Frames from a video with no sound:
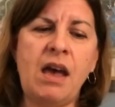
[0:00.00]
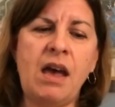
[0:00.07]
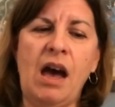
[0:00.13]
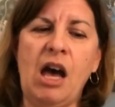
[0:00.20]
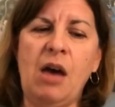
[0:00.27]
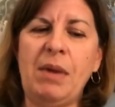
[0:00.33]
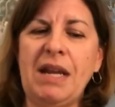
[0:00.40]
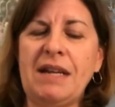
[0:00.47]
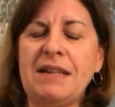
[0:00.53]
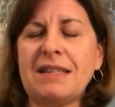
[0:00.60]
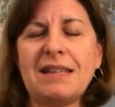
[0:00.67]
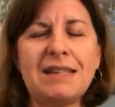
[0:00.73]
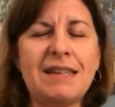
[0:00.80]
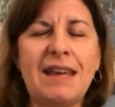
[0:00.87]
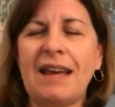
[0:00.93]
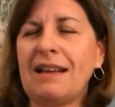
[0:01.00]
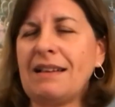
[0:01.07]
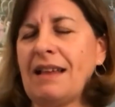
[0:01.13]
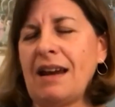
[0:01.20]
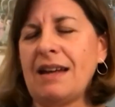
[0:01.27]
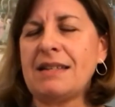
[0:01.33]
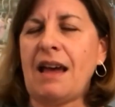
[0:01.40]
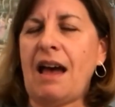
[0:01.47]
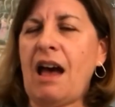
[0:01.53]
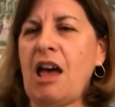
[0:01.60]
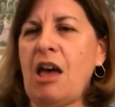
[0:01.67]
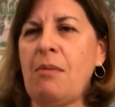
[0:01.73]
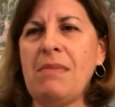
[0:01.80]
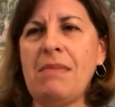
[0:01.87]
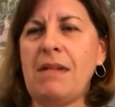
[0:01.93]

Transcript: And it doesn't take a lot of time.